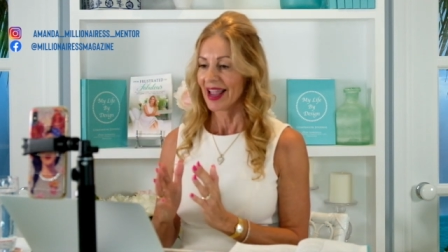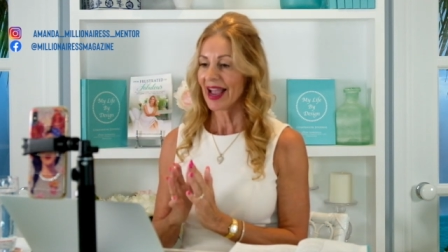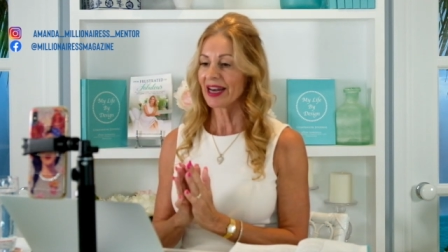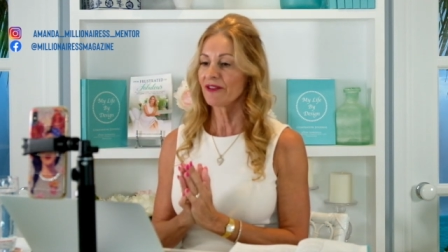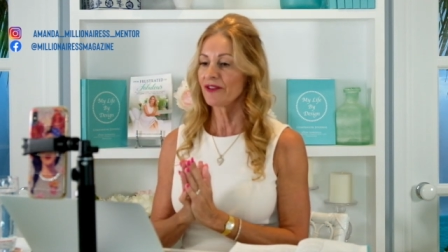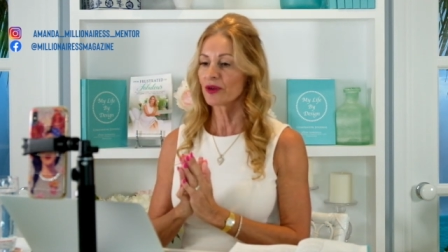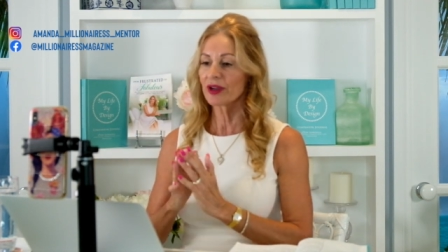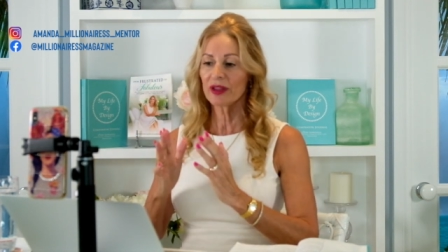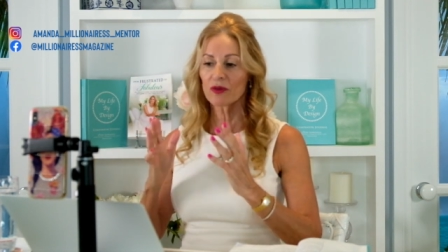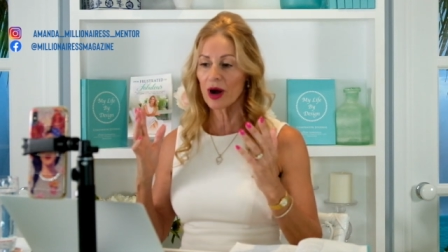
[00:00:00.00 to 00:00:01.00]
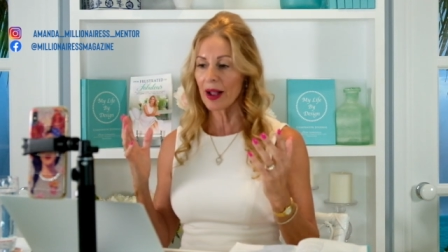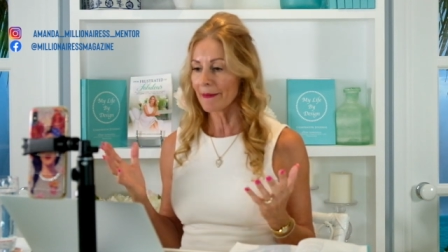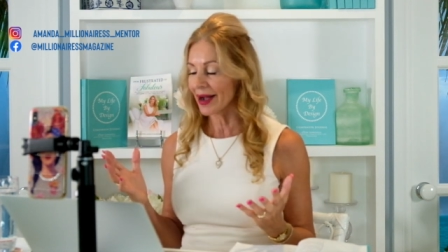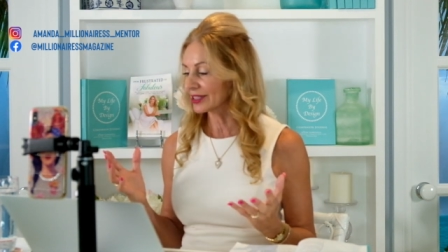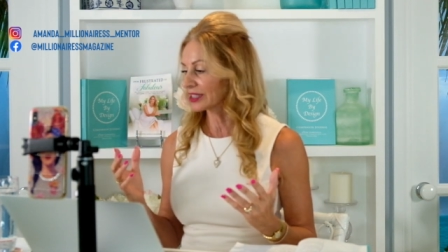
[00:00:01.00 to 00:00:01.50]
And if you're in the right
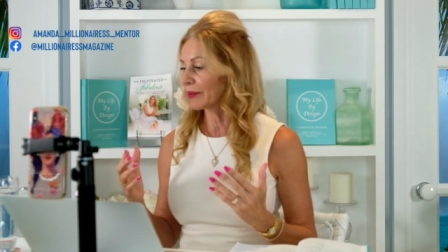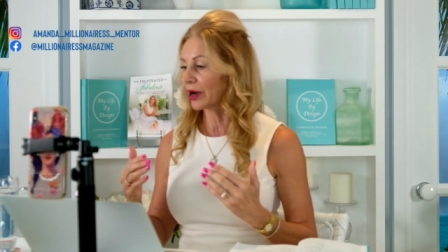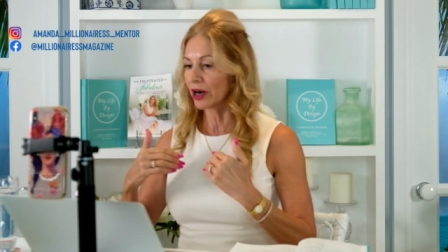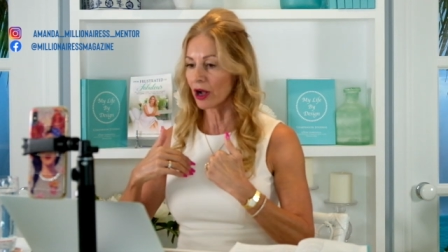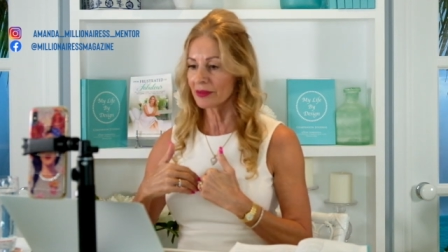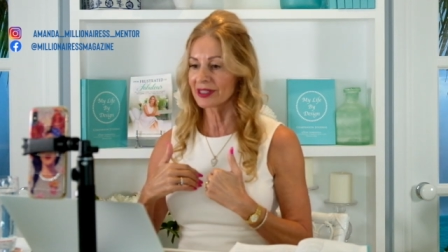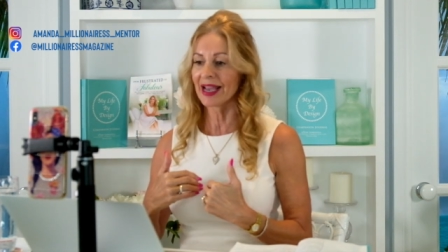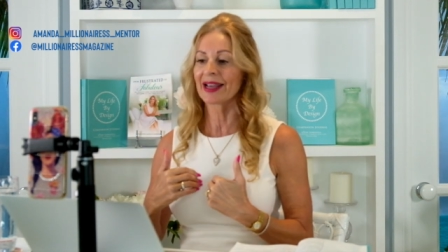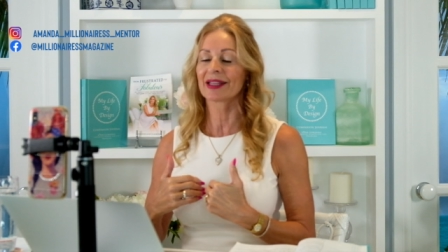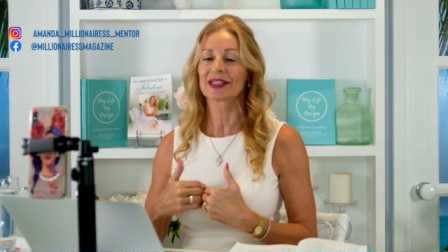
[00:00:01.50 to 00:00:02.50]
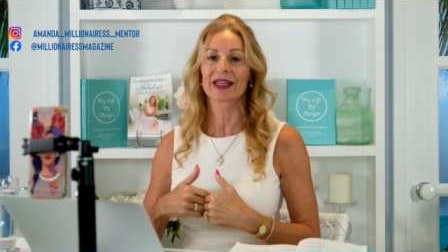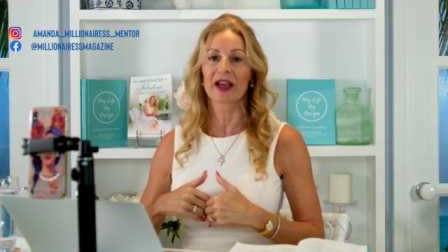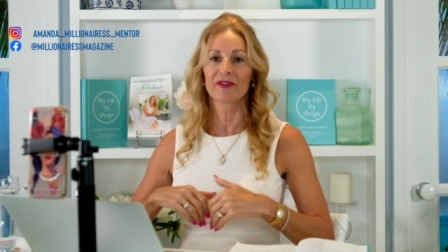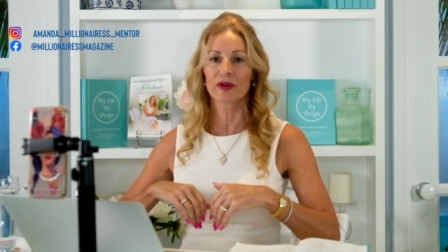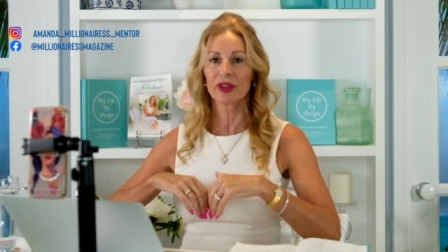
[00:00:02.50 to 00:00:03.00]
mastermind, and I'm saying this
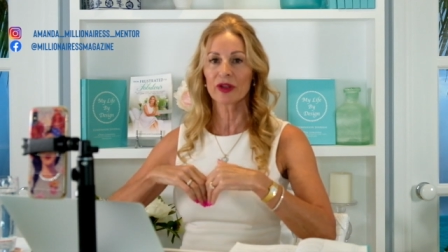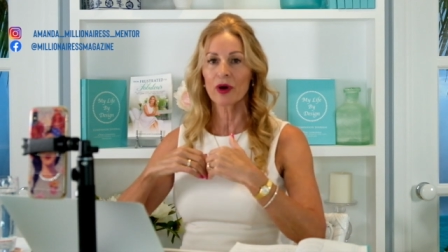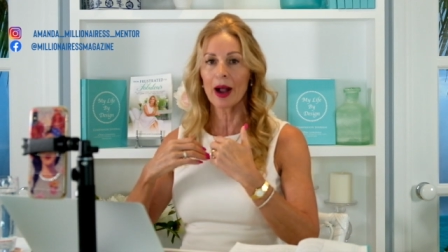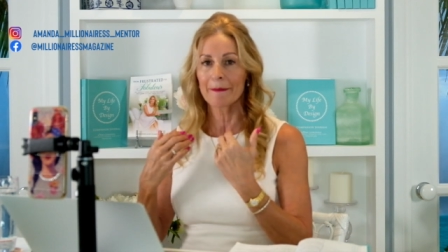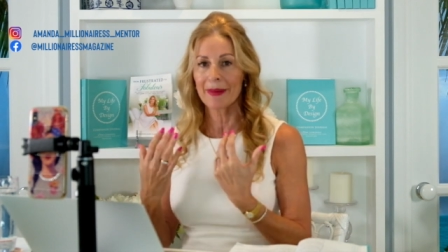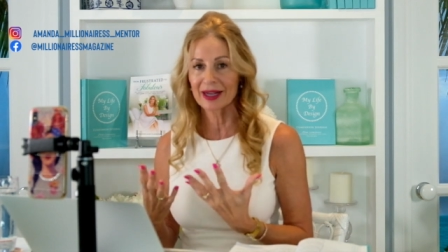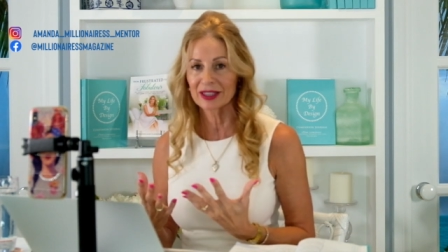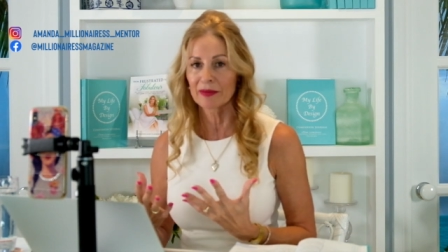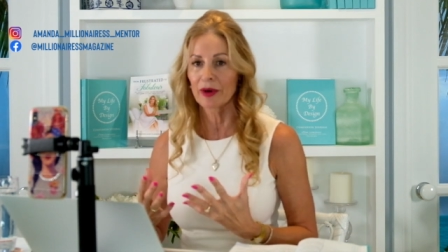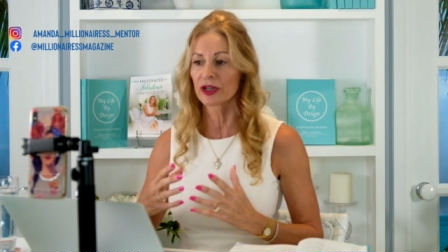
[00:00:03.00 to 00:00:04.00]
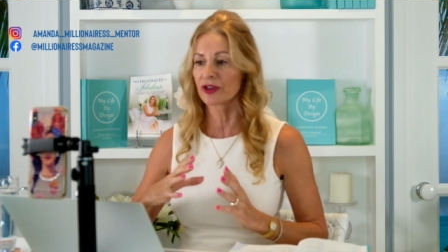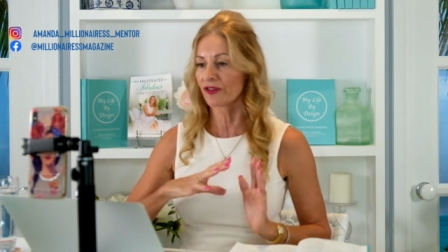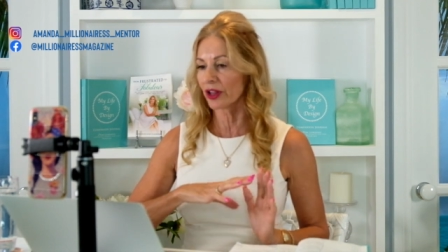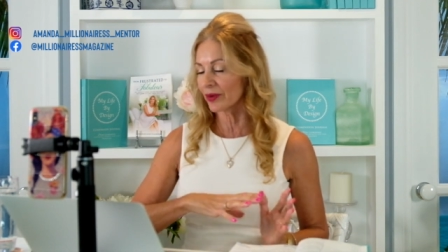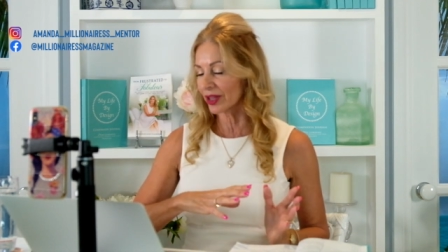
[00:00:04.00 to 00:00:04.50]
now, if you're in the right mastermind, you're
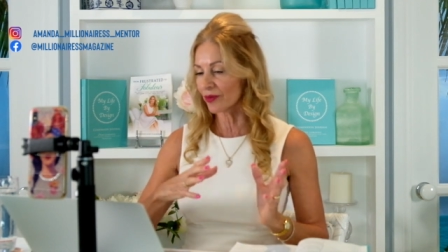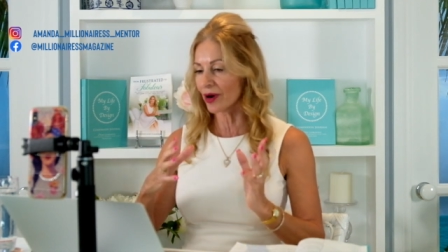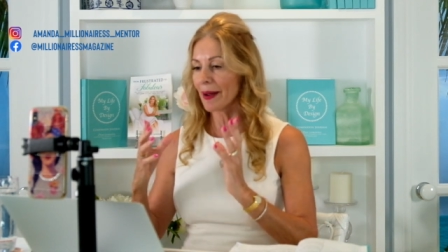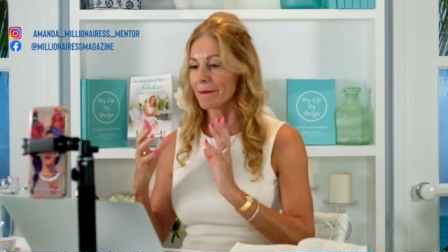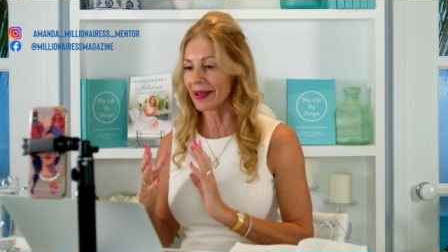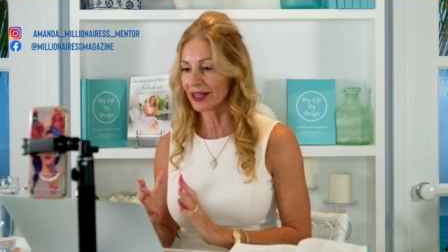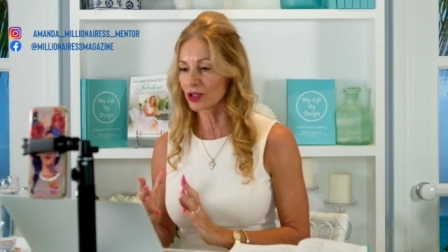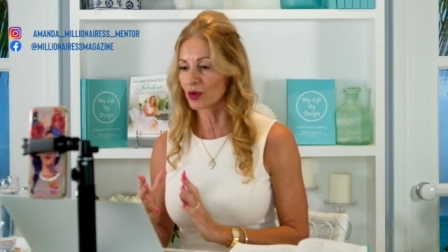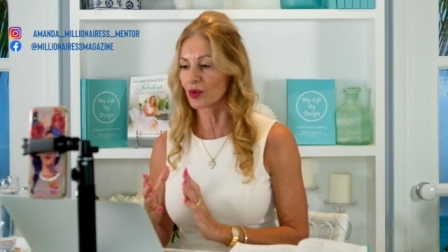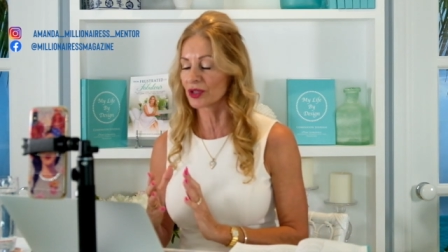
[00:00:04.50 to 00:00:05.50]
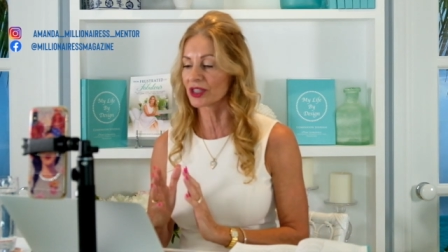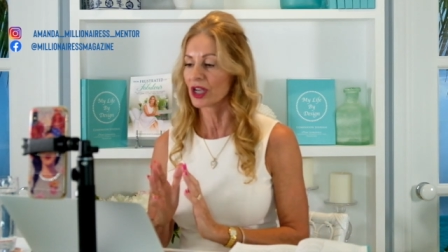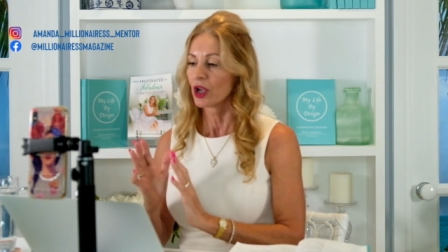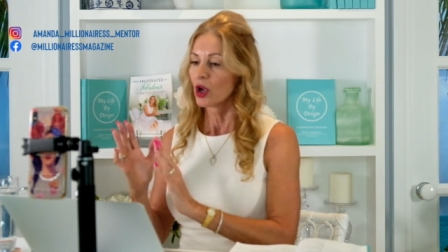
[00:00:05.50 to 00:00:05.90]
following the right mentors,